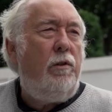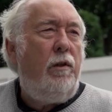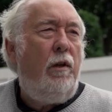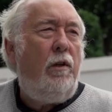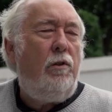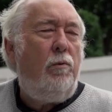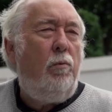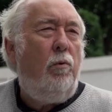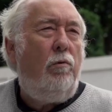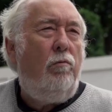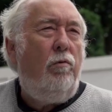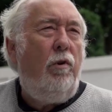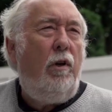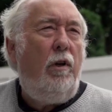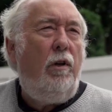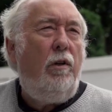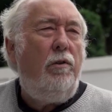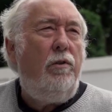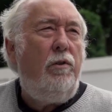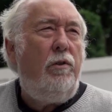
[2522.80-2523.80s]
That's what
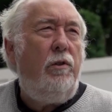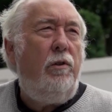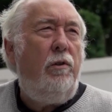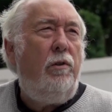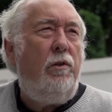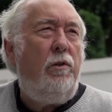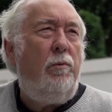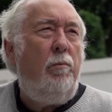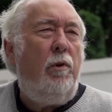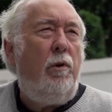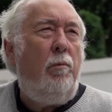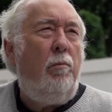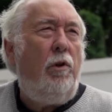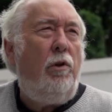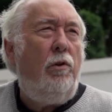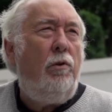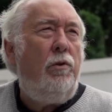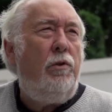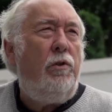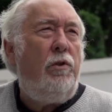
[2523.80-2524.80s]
really concerns me,
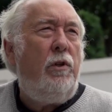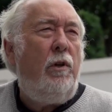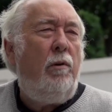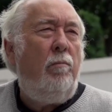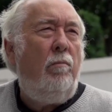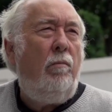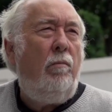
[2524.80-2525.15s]
because